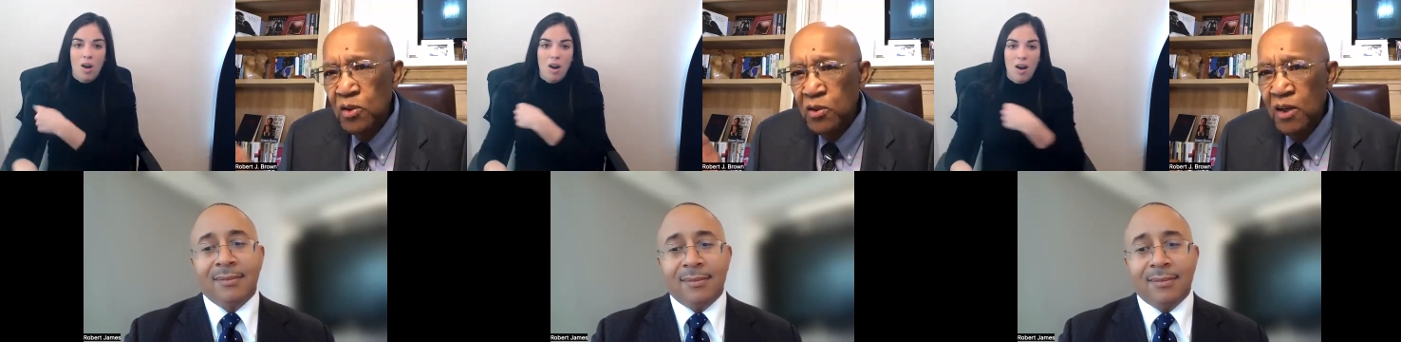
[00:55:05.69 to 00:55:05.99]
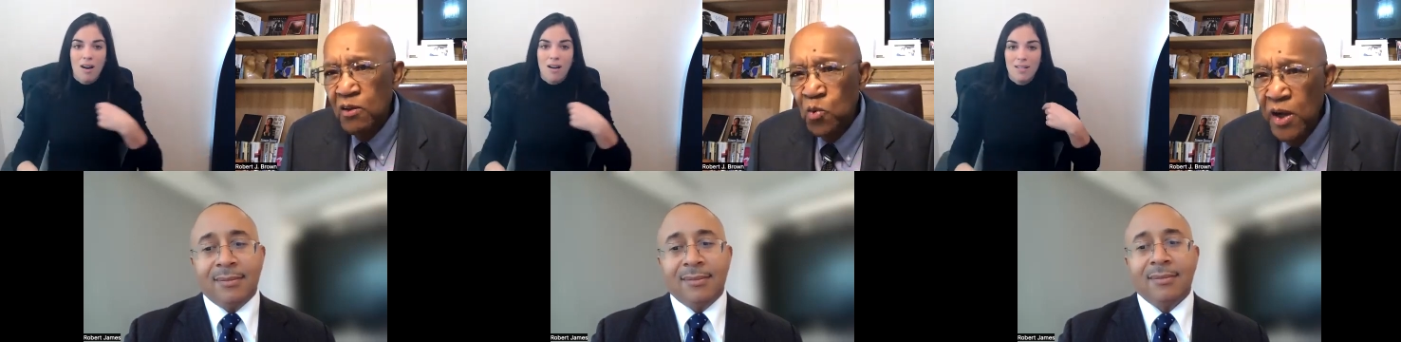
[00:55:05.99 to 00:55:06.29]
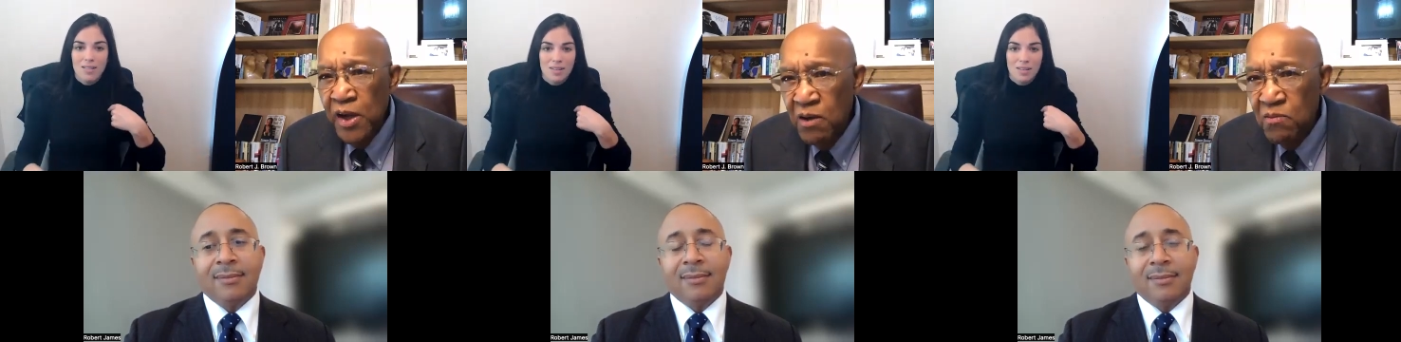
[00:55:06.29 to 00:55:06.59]
Speaker 1: another
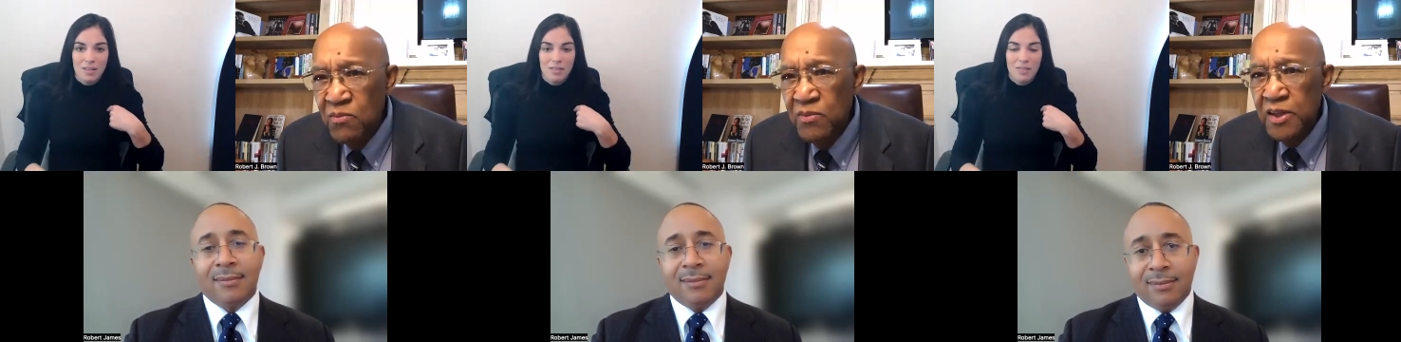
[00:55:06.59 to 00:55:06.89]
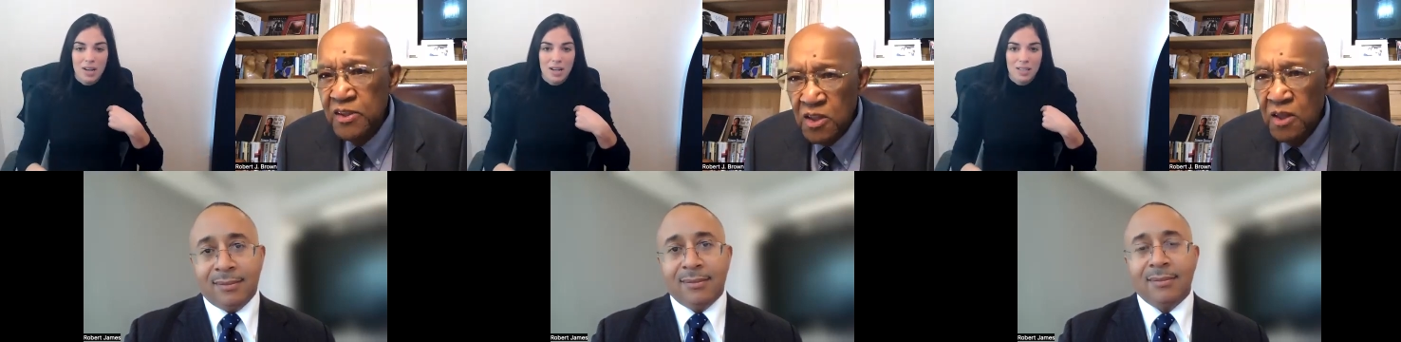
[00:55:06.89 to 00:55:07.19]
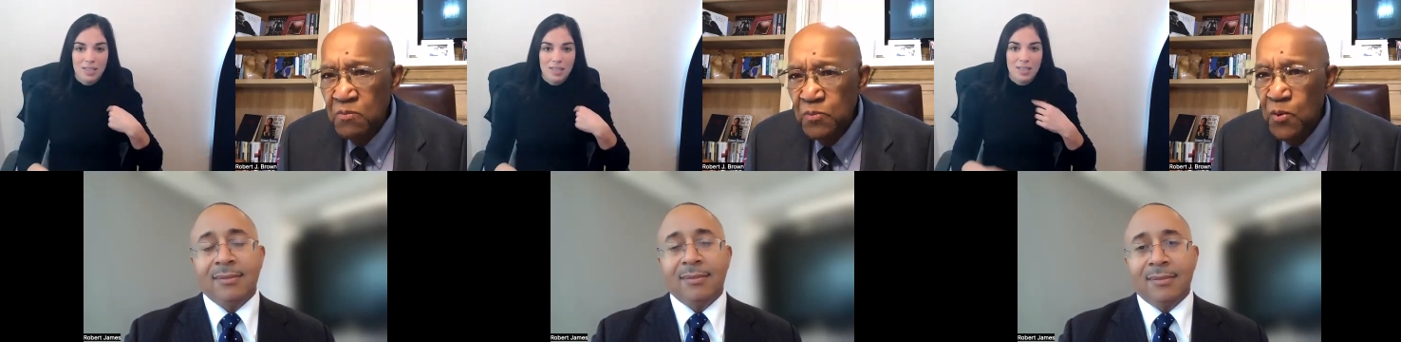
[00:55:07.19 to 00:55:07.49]
realm at
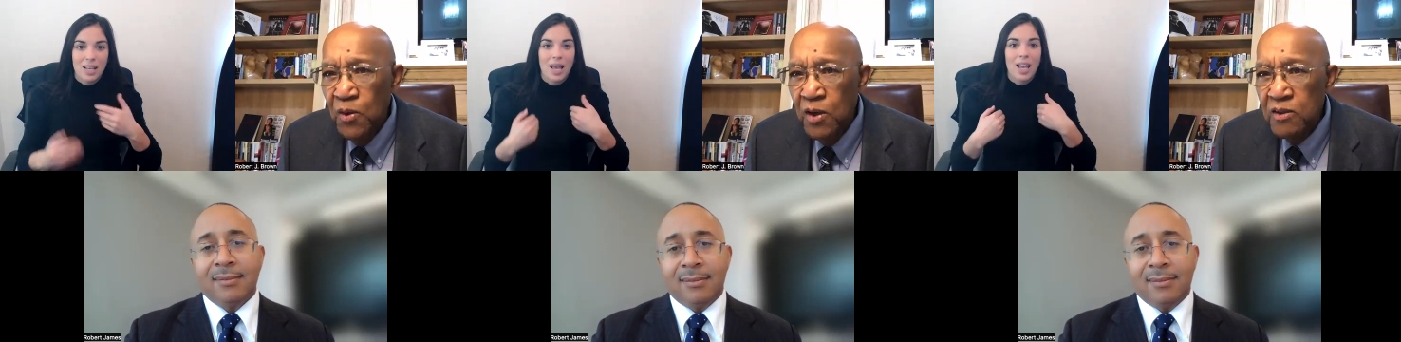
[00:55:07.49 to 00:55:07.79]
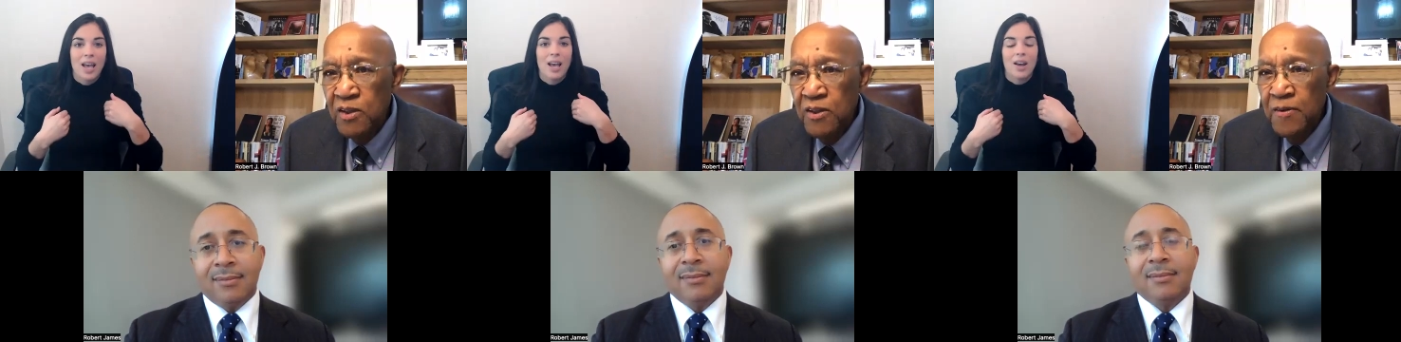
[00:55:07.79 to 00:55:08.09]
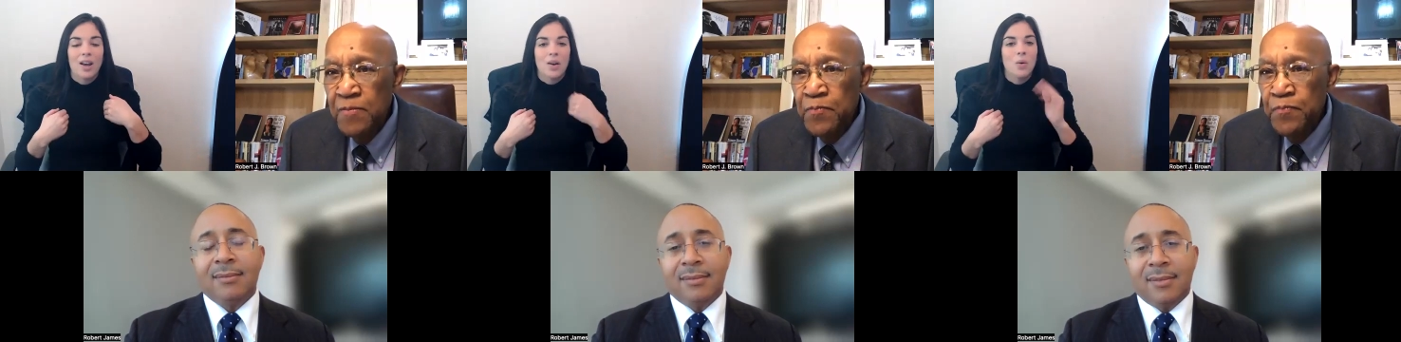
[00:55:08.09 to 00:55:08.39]
some point.
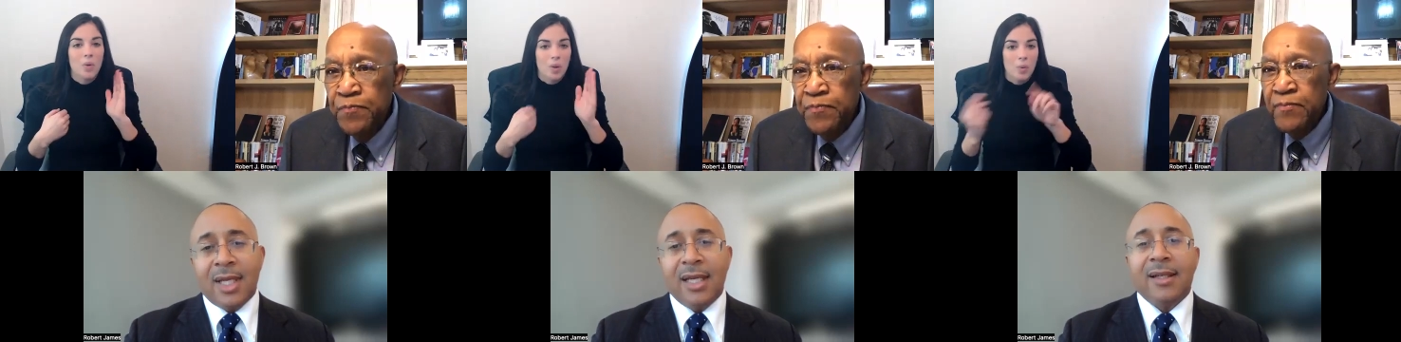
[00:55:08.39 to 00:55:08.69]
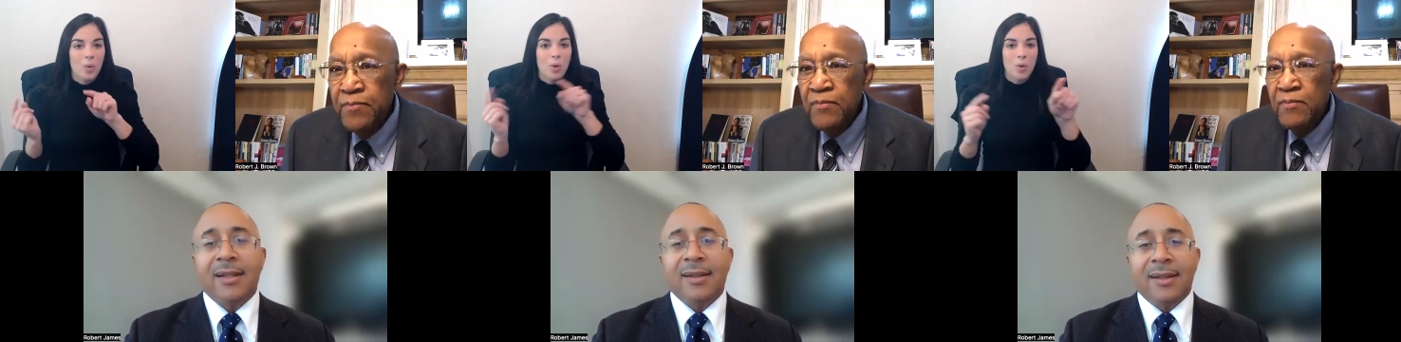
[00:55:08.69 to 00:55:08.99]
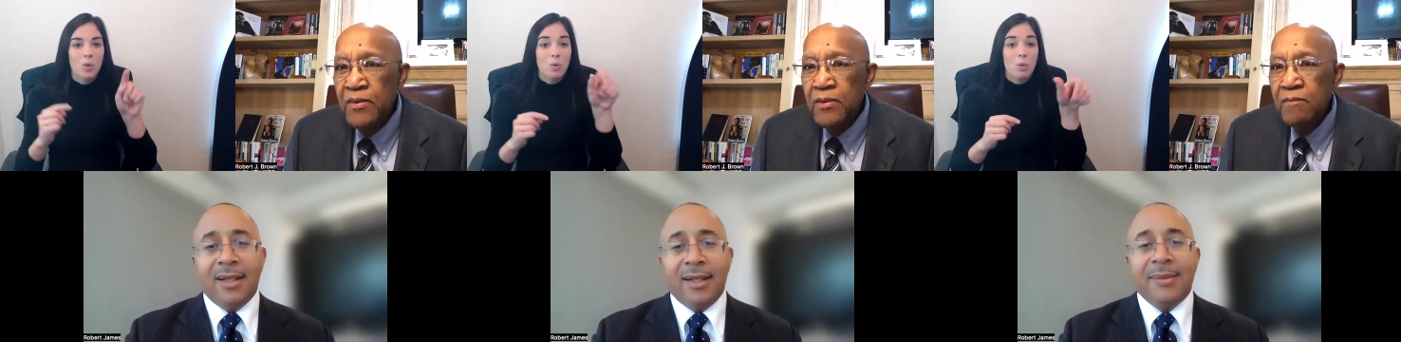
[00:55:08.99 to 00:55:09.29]
Speaker 2: Yeah.
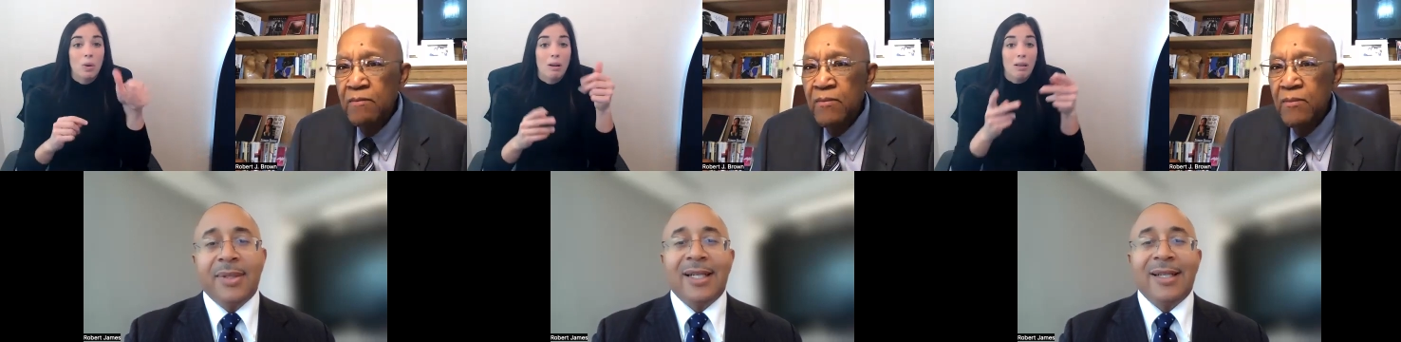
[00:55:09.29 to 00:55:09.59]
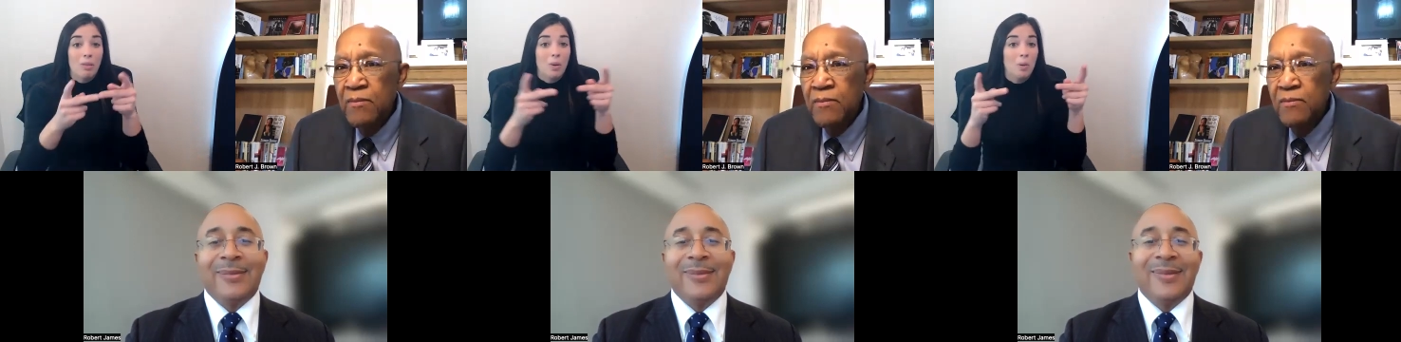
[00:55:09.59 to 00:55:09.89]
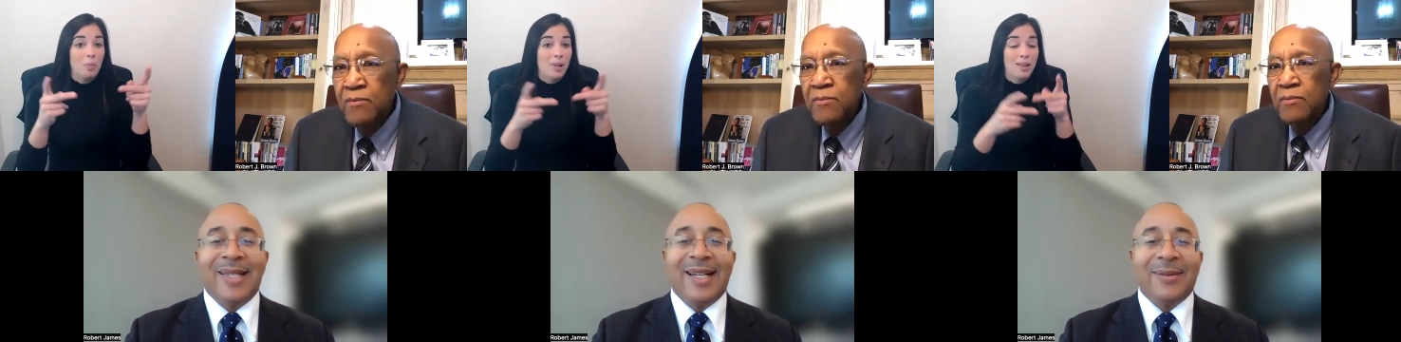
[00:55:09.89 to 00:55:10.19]
Bob,
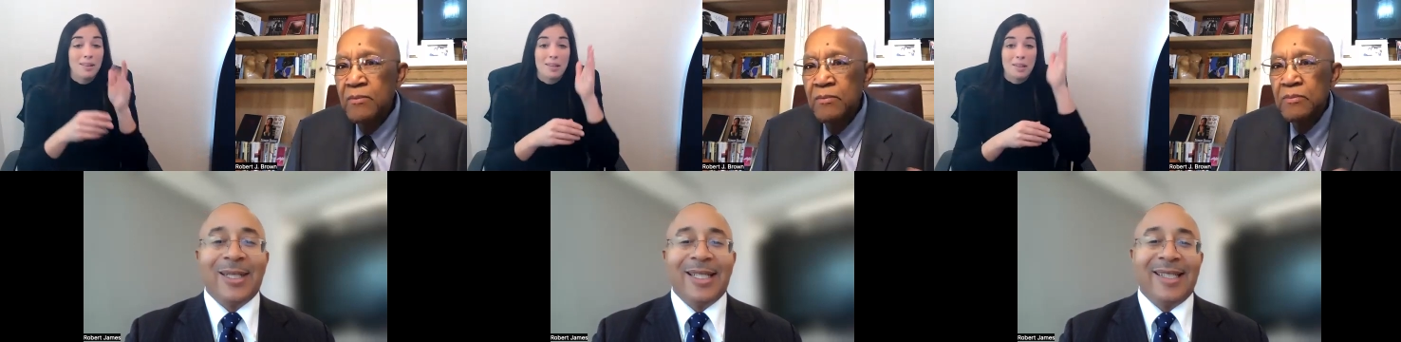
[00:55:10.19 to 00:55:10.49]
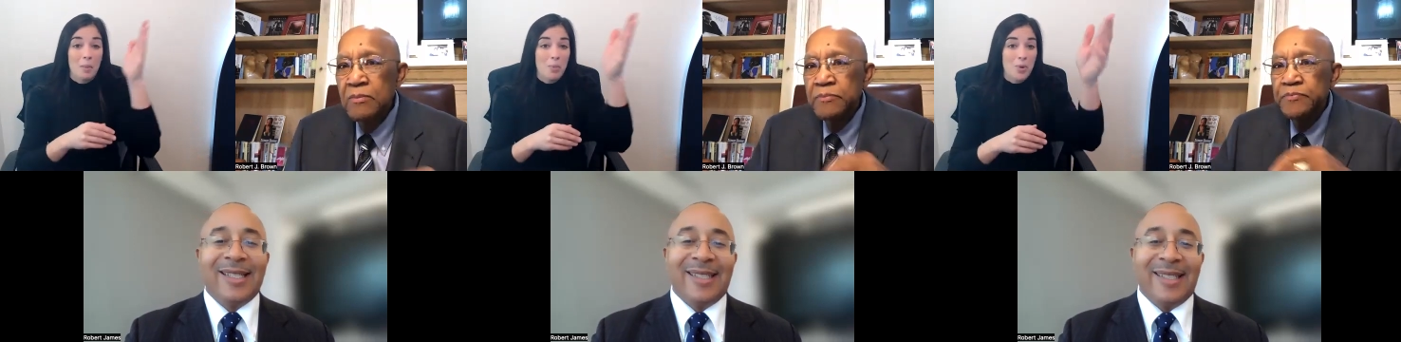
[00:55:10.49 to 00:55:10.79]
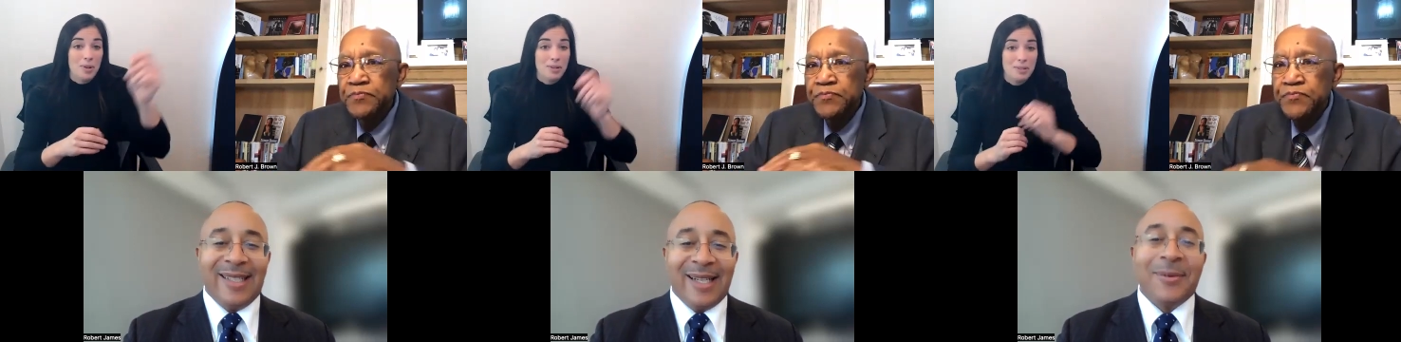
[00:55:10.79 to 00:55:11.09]
I
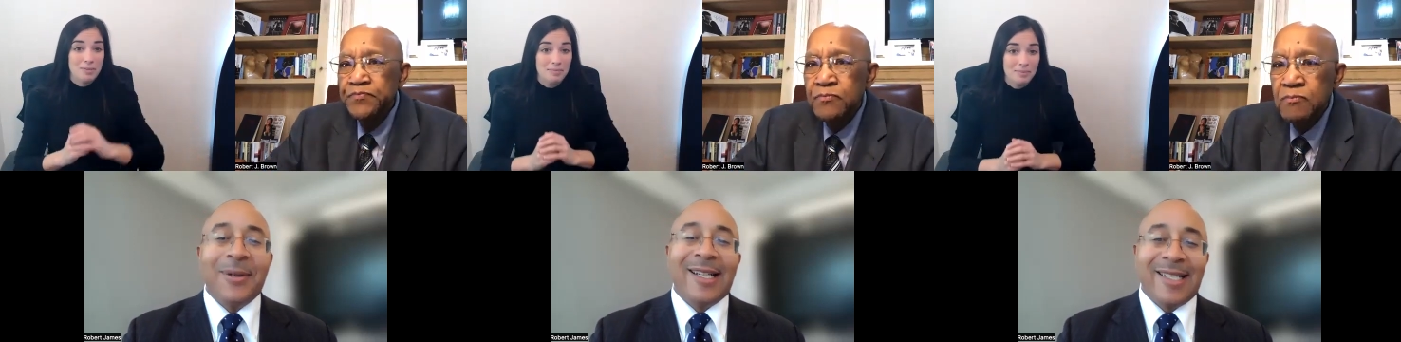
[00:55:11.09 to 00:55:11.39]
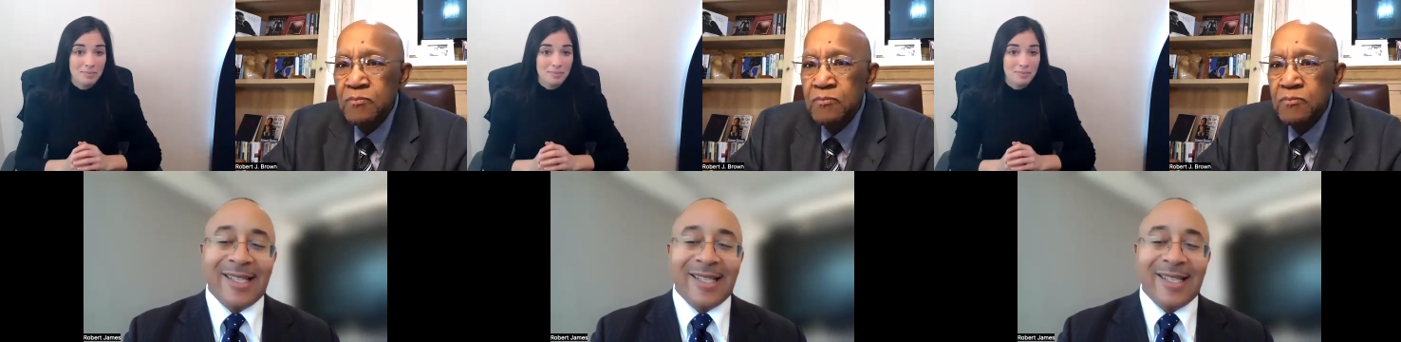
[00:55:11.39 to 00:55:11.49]
wanna I wanna